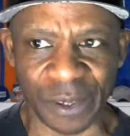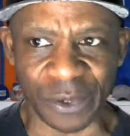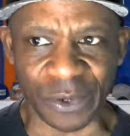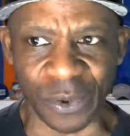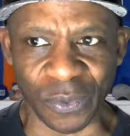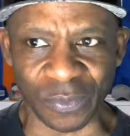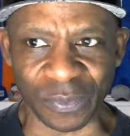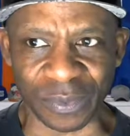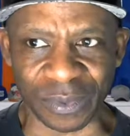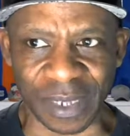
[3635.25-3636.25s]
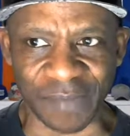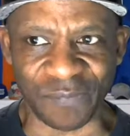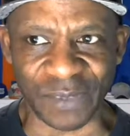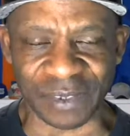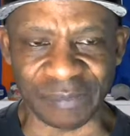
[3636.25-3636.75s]
that
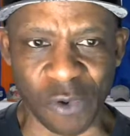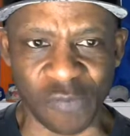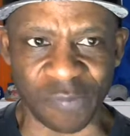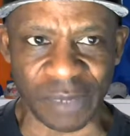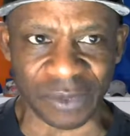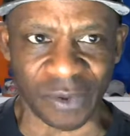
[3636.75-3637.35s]
fits the mold for me.